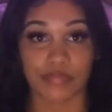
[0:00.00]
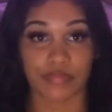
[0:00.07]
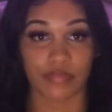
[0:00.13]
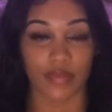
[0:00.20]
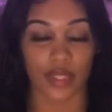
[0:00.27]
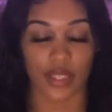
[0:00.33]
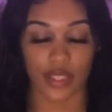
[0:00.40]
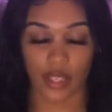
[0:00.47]

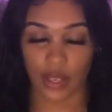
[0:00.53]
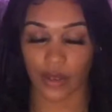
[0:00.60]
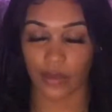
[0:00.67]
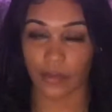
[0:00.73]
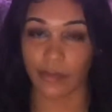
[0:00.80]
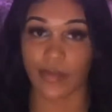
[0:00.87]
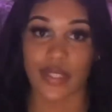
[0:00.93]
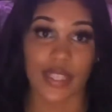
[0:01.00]
So
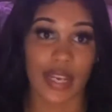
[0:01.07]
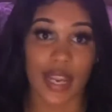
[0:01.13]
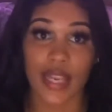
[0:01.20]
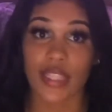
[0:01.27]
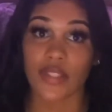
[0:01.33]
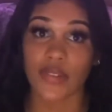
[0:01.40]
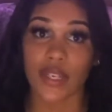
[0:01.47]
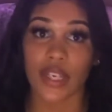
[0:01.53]
today's
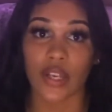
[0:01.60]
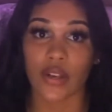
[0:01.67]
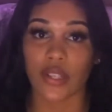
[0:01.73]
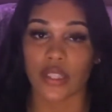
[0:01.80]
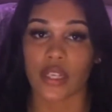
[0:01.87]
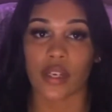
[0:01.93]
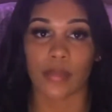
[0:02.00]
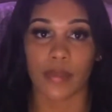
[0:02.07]
video is
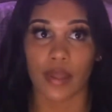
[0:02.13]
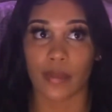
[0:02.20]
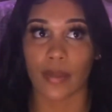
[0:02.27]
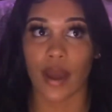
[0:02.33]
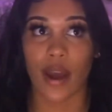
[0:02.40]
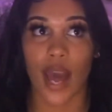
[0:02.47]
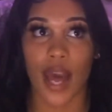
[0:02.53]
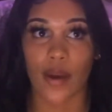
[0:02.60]
gonna be
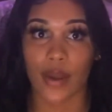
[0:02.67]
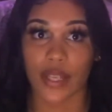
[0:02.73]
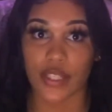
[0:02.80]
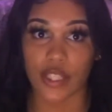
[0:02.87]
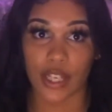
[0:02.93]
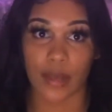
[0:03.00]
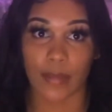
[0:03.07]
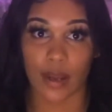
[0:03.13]
about how I
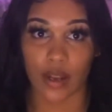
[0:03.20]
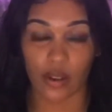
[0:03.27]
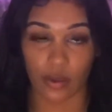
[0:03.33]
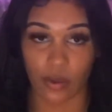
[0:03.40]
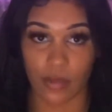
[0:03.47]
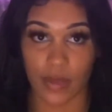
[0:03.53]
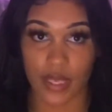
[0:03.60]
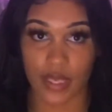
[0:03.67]
started my own
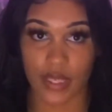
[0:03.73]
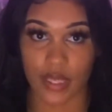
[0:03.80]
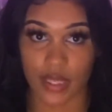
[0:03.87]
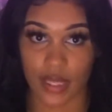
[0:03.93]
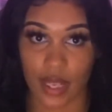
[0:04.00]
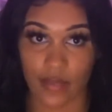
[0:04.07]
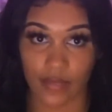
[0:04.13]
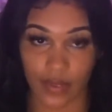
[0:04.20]
business
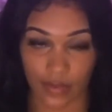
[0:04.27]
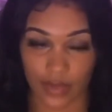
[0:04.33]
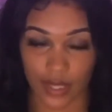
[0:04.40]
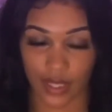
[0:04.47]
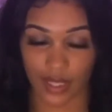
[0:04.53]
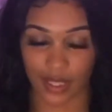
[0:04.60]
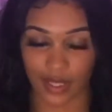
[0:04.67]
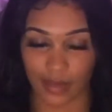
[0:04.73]
at
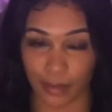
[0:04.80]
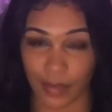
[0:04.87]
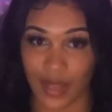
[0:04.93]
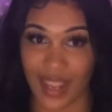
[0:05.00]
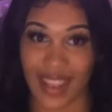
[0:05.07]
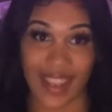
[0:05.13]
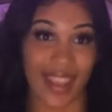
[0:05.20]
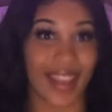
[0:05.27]
15,
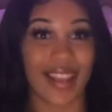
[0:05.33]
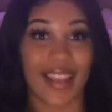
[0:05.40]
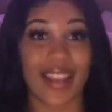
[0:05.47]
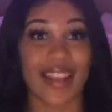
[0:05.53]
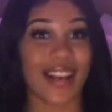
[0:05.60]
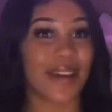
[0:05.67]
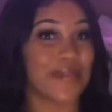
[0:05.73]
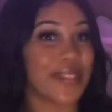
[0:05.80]
and
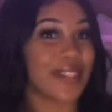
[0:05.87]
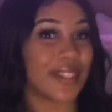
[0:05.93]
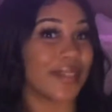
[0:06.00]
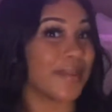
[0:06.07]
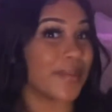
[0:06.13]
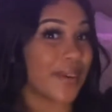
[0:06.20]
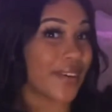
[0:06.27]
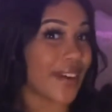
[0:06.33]
I'm still
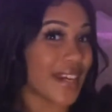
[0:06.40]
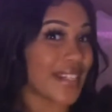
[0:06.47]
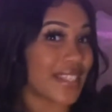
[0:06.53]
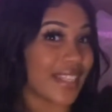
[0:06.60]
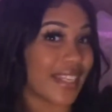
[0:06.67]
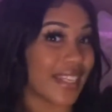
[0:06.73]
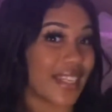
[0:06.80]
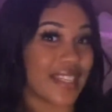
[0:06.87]
progressing
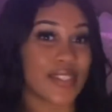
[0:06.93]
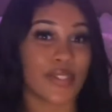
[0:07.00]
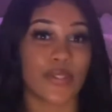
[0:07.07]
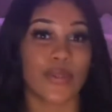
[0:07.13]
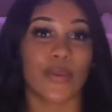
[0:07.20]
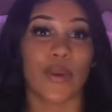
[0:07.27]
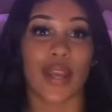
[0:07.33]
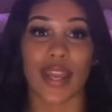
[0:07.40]
into
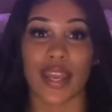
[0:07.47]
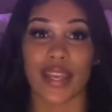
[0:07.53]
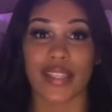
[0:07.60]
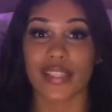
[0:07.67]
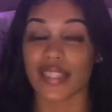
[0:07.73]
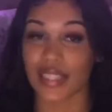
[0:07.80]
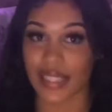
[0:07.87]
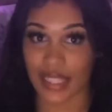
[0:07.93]
a
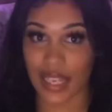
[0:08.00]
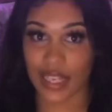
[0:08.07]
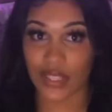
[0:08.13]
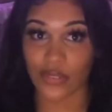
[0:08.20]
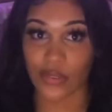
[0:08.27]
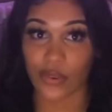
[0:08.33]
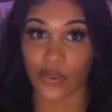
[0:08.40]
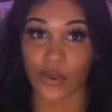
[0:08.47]

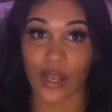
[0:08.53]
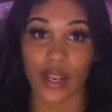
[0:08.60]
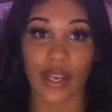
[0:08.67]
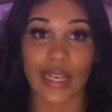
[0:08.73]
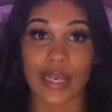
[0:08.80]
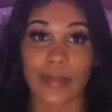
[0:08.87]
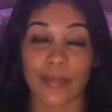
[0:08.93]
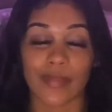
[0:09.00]
successful hair
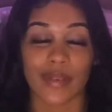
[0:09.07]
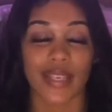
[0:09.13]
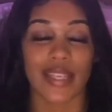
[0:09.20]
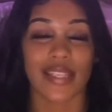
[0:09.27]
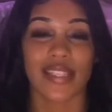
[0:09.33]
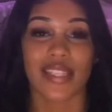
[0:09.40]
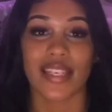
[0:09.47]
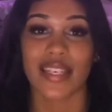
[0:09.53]
company
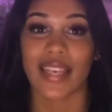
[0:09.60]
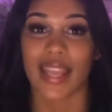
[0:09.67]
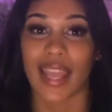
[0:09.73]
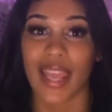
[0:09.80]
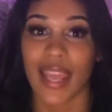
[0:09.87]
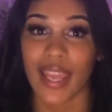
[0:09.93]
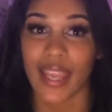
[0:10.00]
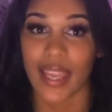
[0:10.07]

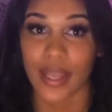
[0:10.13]
today.